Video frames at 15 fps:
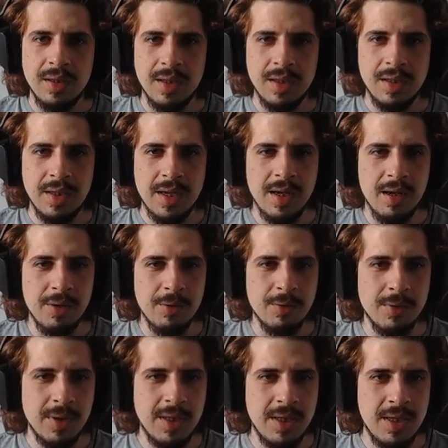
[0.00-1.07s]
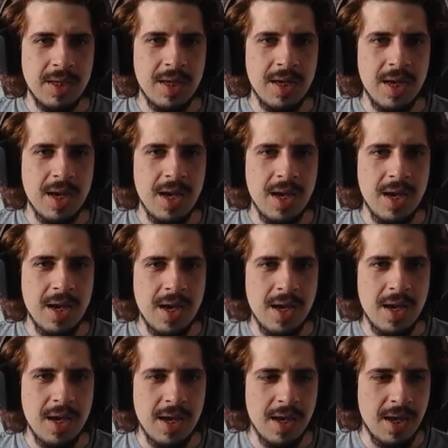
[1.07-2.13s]
And now,
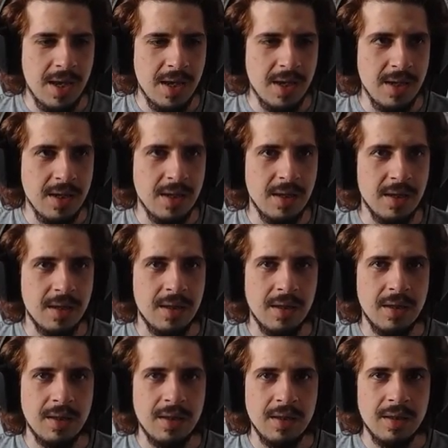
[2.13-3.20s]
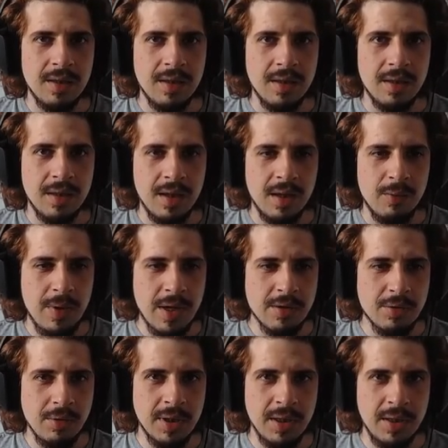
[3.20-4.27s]
yay! Can we
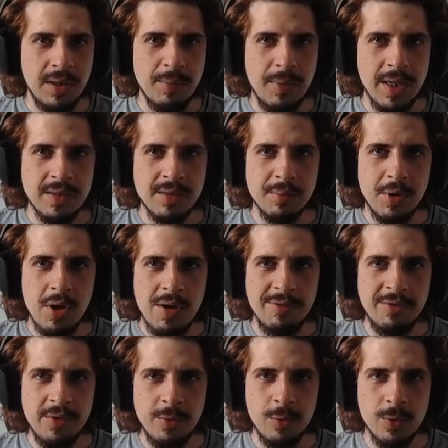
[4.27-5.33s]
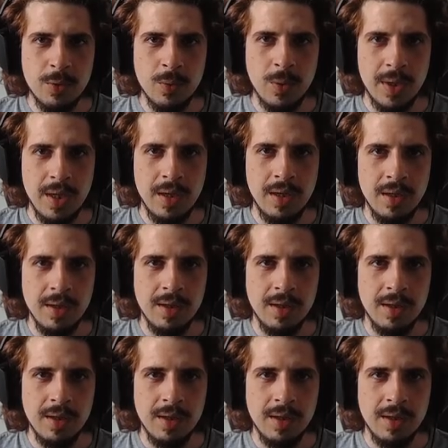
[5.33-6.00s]
actually make some coffee or what?